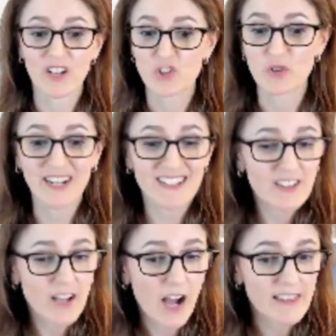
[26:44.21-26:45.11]
doing a
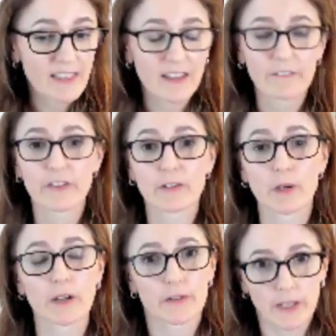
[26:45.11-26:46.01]
little kind thing for
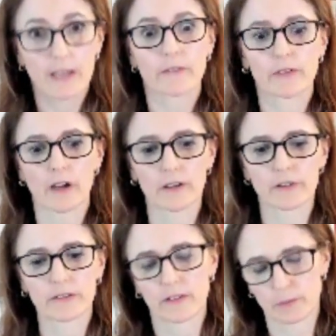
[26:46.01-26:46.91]
someone else
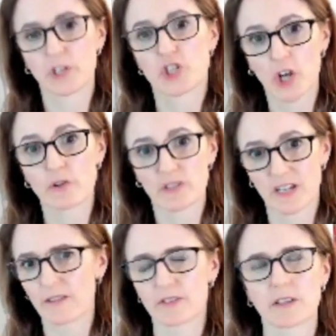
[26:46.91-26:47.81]
has been shown to
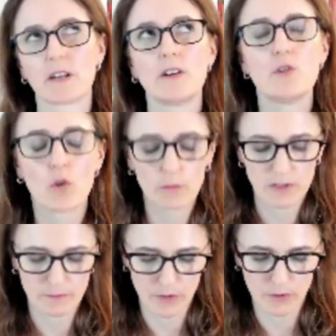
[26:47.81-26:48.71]
give us an
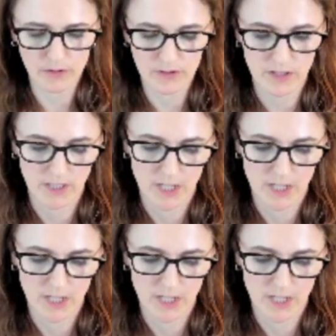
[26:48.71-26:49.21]
enormous boost.